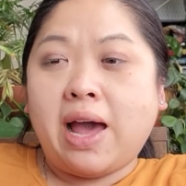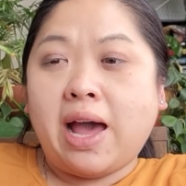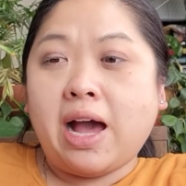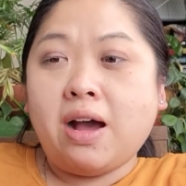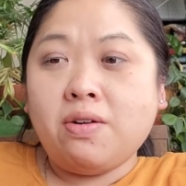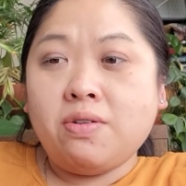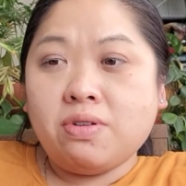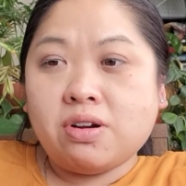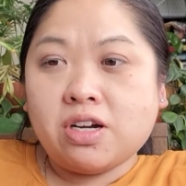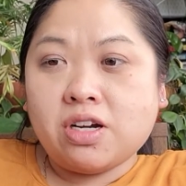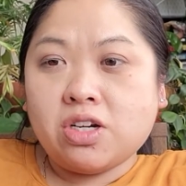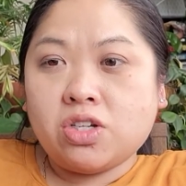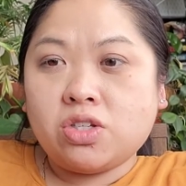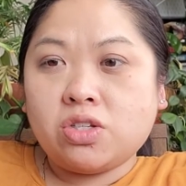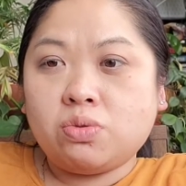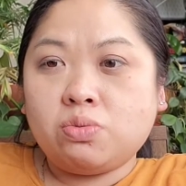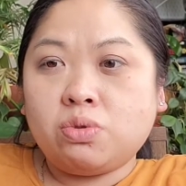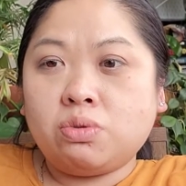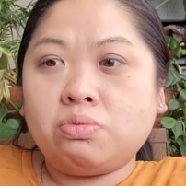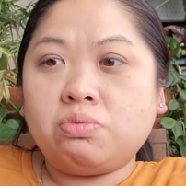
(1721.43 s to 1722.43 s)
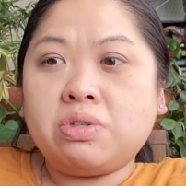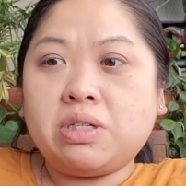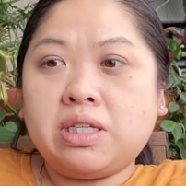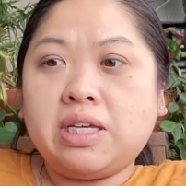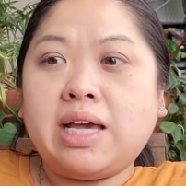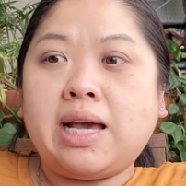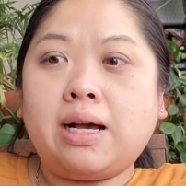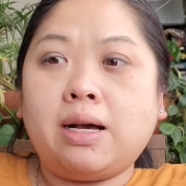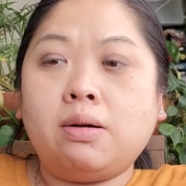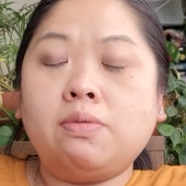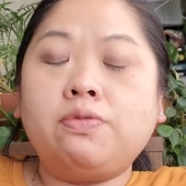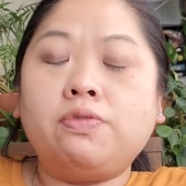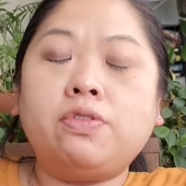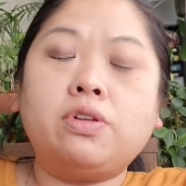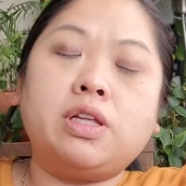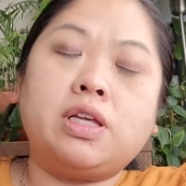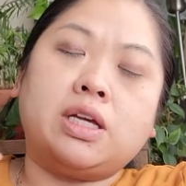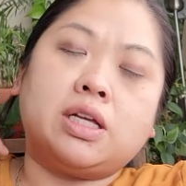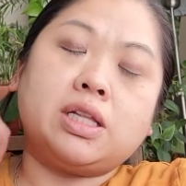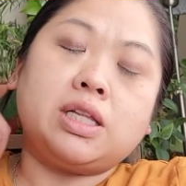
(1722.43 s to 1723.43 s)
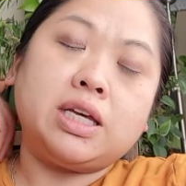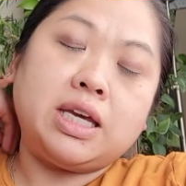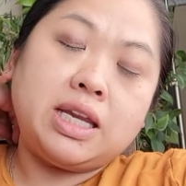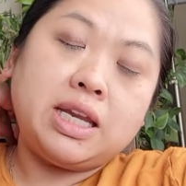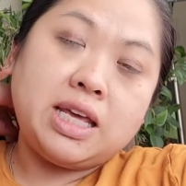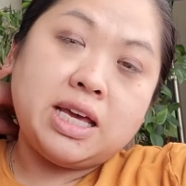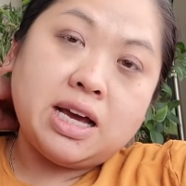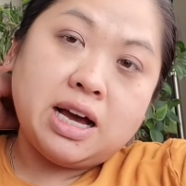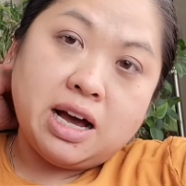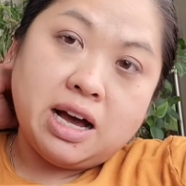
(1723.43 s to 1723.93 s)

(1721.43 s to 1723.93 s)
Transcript: hours were really helpful in cleaning